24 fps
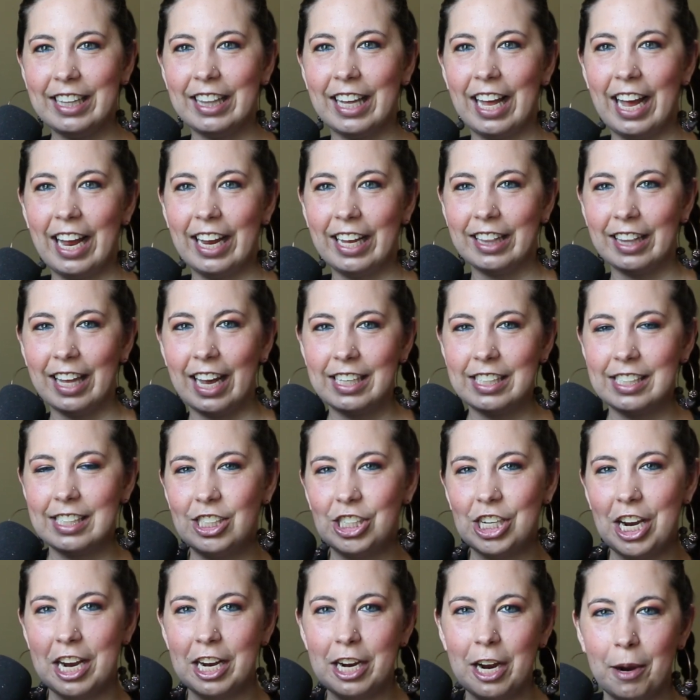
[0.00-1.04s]
like let's
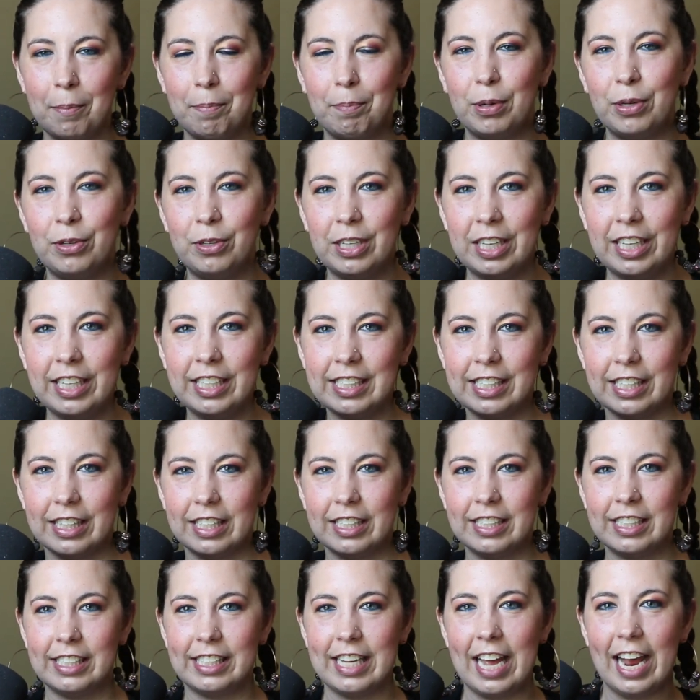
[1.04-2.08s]
shake our booties in
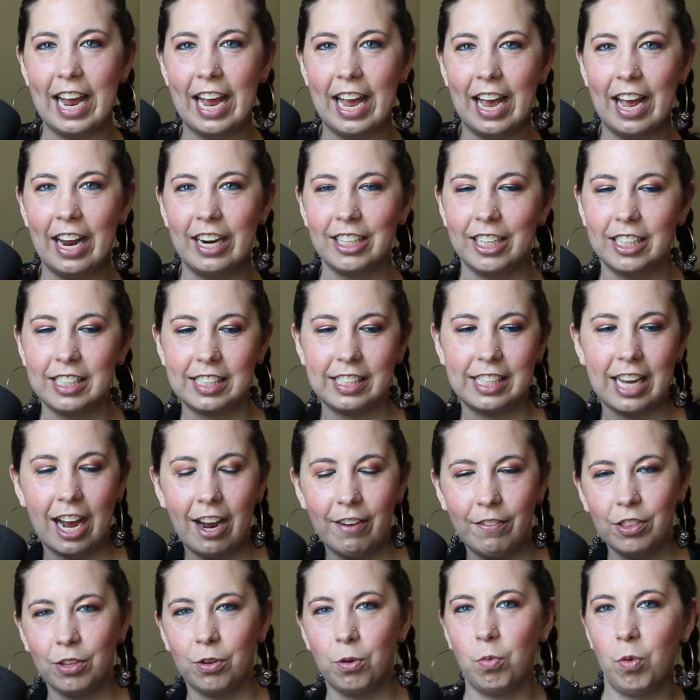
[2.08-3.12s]
the sand. Let's
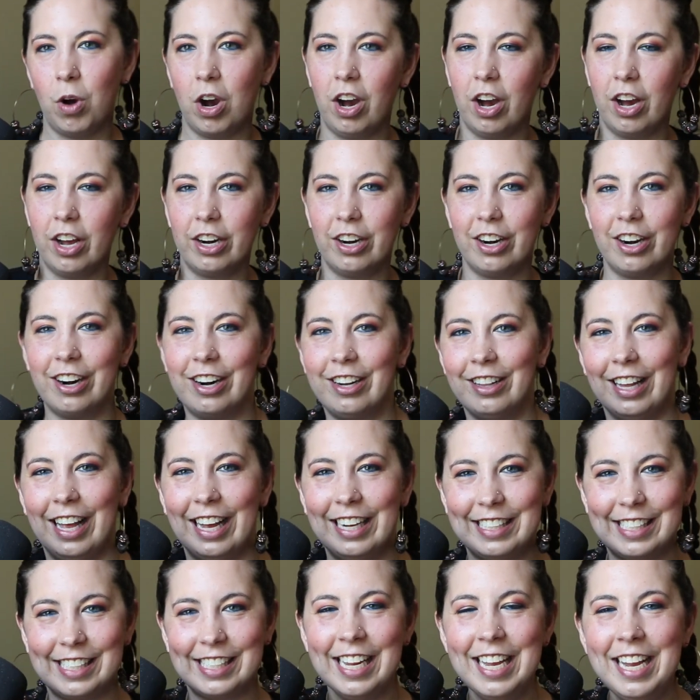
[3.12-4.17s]
dive in the water.
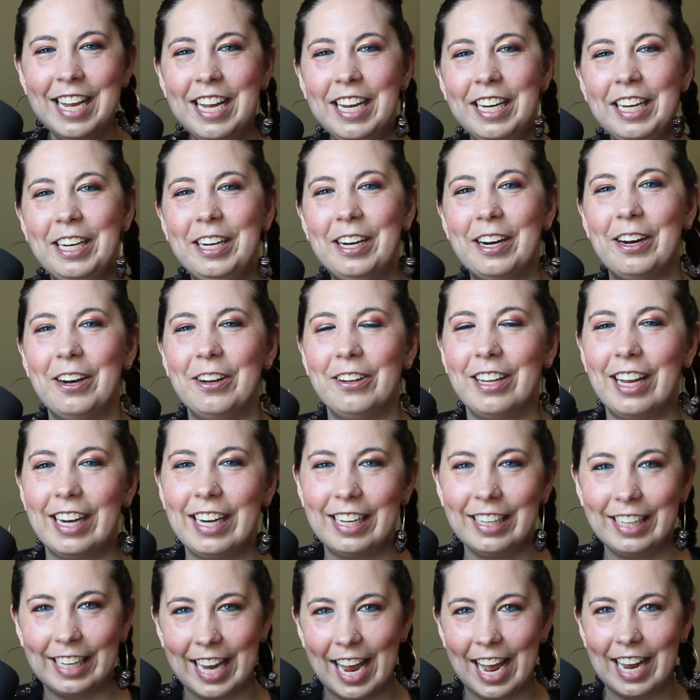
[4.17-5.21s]
Let's,
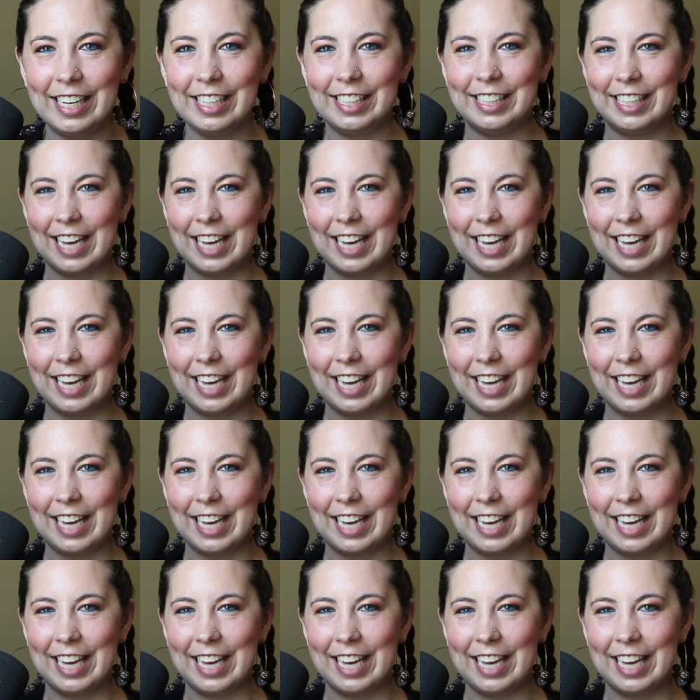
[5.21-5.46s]
like get